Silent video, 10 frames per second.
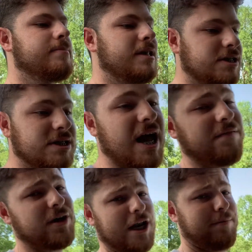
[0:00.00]
This is
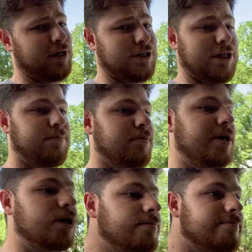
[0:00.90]
definitely gonna be a sleeper
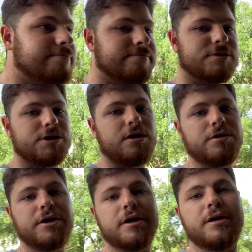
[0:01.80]
build, so
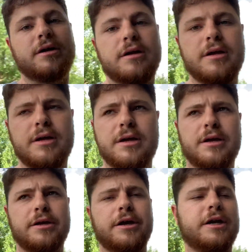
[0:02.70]
you're gonna
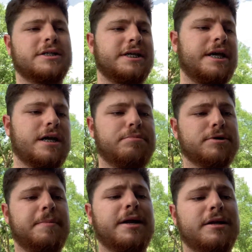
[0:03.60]
see it in the
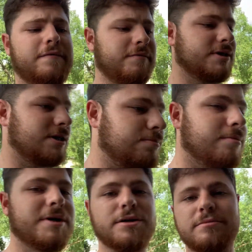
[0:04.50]
perspective of a sleeper
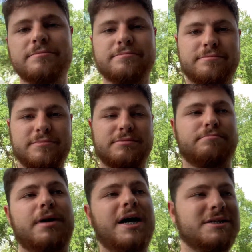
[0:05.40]
build
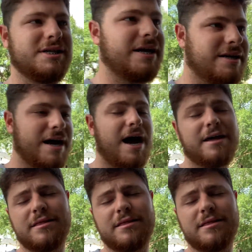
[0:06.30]
mindset guy,